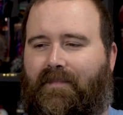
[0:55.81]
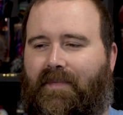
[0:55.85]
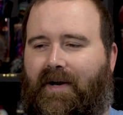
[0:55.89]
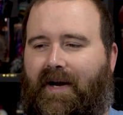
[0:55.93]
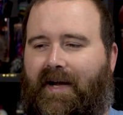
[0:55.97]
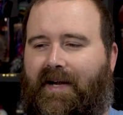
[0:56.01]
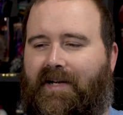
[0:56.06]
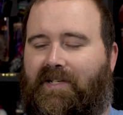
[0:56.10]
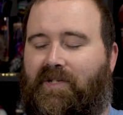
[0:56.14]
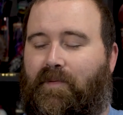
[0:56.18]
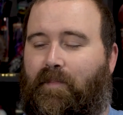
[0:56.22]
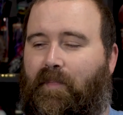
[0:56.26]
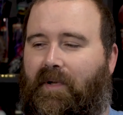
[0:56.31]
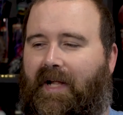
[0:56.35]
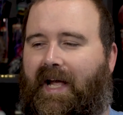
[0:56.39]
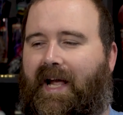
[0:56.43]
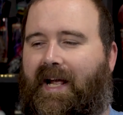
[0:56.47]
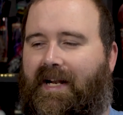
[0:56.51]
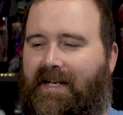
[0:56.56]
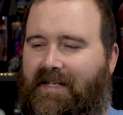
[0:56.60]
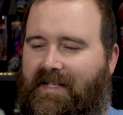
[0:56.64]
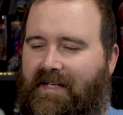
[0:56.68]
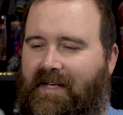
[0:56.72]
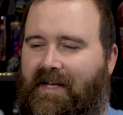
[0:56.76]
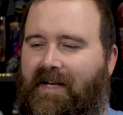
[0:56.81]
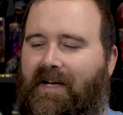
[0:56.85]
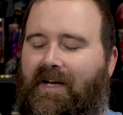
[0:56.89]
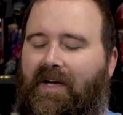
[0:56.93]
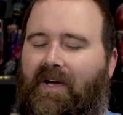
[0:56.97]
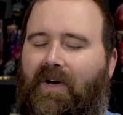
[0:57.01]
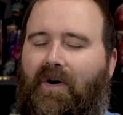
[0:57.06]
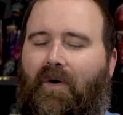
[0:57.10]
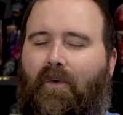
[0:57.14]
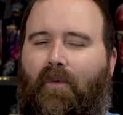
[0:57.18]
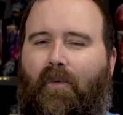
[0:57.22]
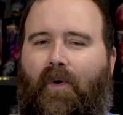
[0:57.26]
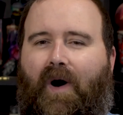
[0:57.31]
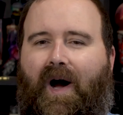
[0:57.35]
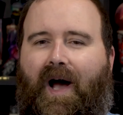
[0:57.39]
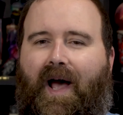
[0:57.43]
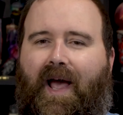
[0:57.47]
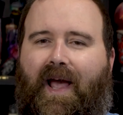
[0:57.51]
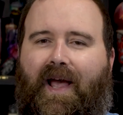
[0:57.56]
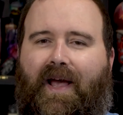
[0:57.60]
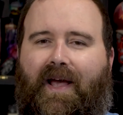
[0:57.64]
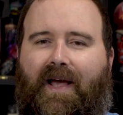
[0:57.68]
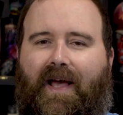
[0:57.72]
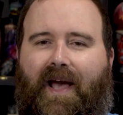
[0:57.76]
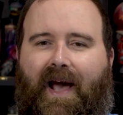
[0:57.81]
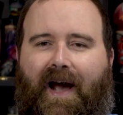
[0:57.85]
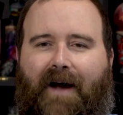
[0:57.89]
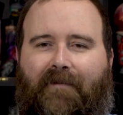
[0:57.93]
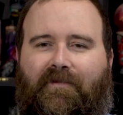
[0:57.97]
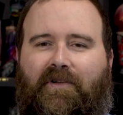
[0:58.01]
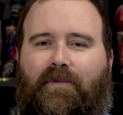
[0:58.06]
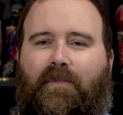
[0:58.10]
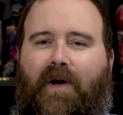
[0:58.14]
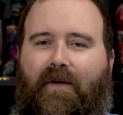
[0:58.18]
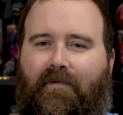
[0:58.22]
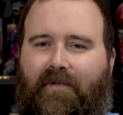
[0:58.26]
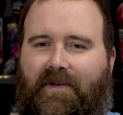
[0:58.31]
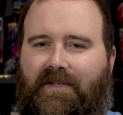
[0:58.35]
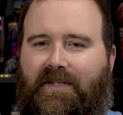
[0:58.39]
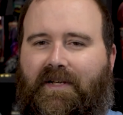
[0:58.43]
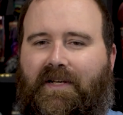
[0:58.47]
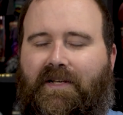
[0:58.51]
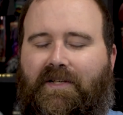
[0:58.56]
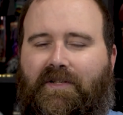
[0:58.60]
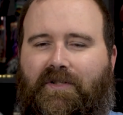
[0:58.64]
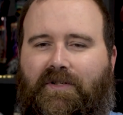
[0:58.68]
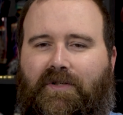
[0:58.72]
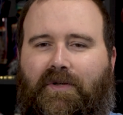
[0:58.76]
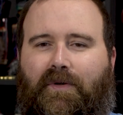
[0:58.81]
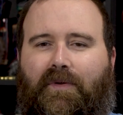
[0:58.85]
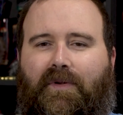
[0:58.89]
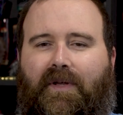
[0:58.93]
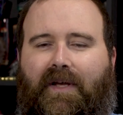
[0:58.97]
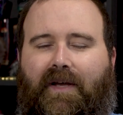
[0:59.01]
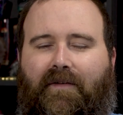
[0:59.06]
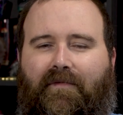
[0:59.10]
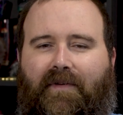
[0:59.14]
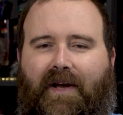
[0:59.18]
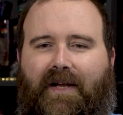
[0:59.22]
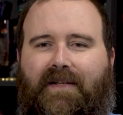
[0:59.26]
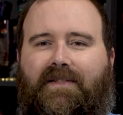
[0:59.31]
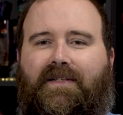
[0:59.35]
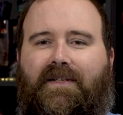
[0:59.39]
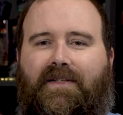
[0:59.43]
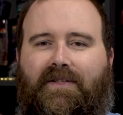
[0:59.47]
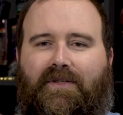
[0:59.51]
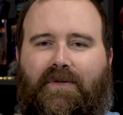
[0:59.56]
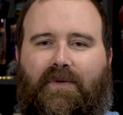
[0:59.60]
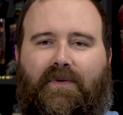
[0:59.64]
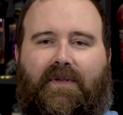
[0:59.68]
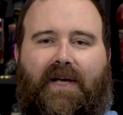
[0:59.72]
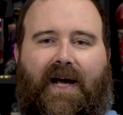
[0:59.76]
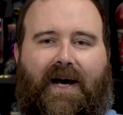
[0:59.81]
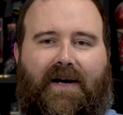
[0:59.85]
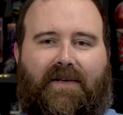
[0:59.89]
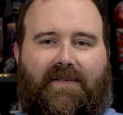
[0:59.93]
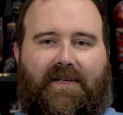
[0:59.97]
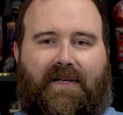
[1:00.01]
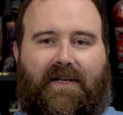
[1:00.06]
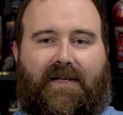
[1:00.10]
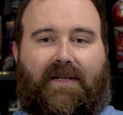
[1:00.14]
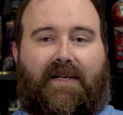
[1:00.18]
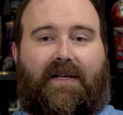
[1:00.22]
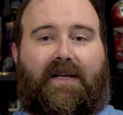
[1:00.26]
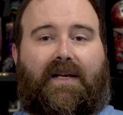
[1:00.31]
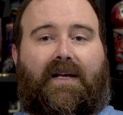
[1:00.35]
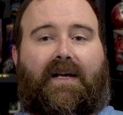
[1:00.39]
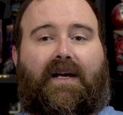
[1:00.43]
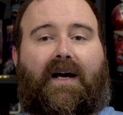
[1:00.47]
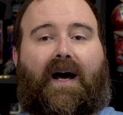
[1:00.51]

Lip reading: explained why after my visit to the event in 2000,